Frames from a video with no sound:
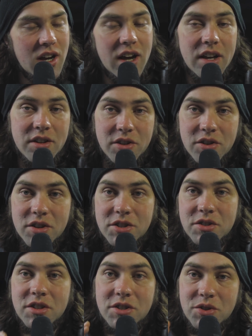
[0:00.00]
I encourage
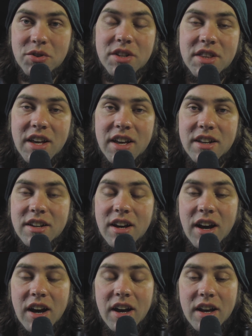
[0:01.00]
you to join that.
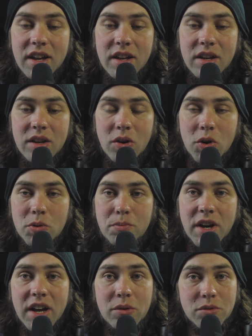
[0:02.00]
I hope
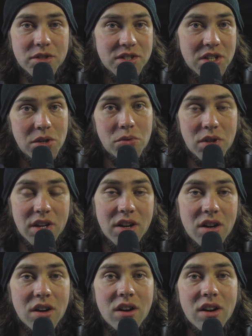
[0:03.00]
I will see you
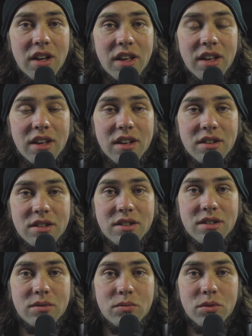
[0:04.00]
there.
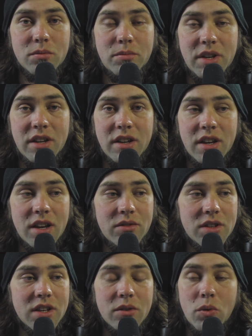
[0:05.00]
It will be
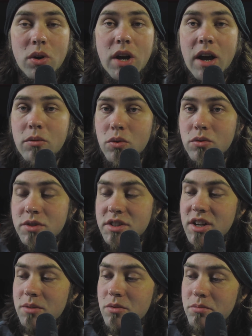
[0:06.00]
everything. I won't
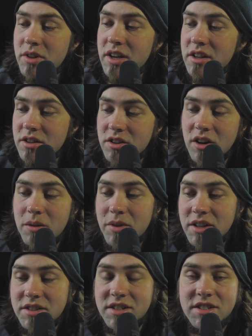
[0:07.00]
stop replying to
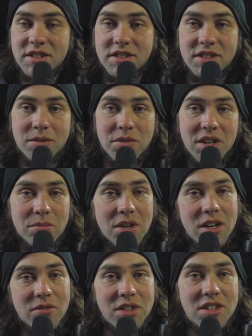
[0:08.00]
comments. This is something I'm
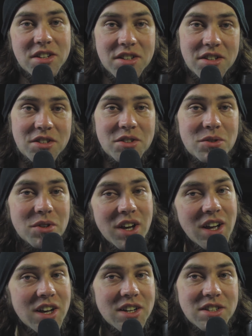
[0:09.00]
kind of addicted to.
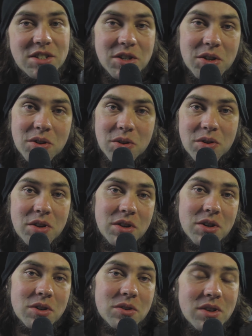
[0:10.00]
So, you
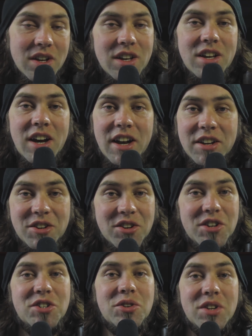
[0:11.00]
know, I
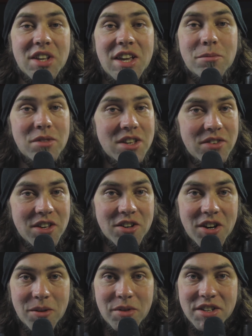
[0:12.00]
encourage you to keep leaving
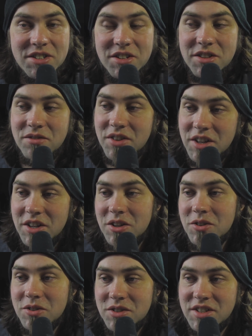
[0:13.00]
comments on the
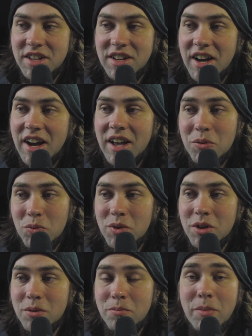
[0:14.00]
videos, and I
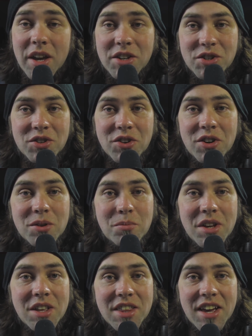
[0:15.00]
will make sure to
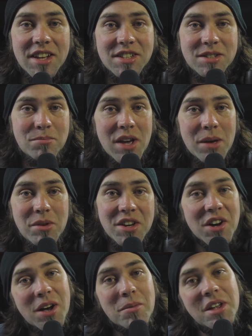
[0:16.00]
be that
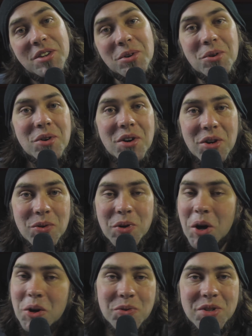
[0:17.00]
spammy comment whore who
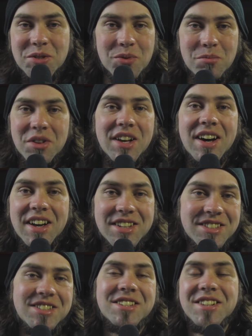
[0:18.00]
always
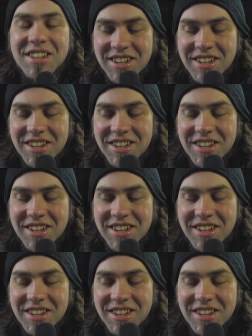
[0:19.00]
replies.